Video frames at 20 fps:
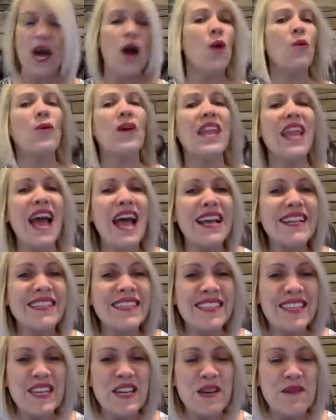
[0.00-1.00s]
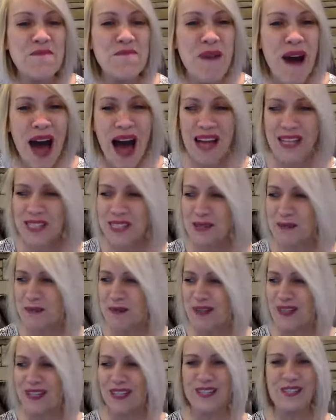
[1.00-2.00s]
When I see
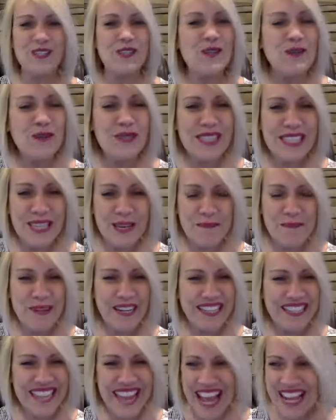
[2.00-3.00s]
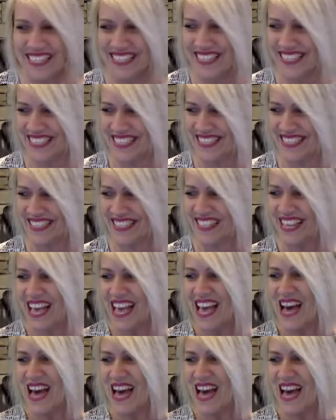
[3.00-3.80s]
impossible, you see potential.